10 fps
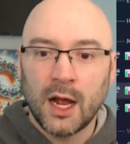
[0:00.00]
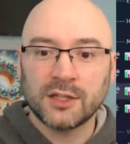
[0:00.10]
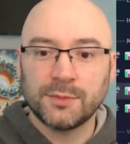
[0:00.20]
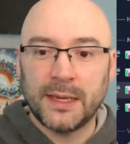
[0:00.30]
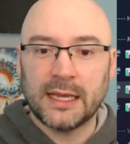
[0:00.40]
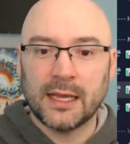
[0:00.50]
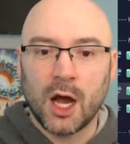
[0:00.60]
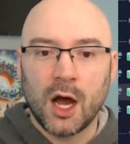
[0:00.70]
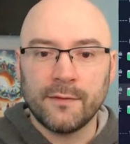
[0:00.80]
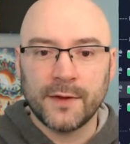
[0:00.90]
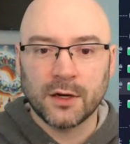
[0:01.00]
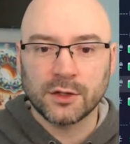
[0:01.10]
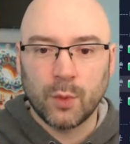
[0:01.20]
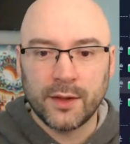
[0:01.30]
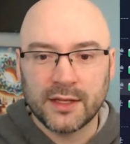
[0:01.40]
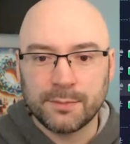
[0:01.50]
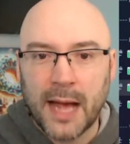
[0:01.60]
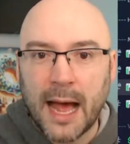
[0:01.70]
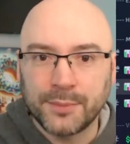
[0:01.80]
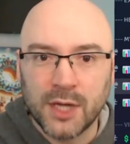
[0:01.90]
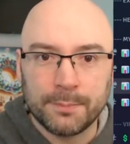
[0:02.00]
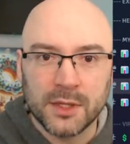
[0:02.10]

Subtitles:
Speaking of, here's one that's popped up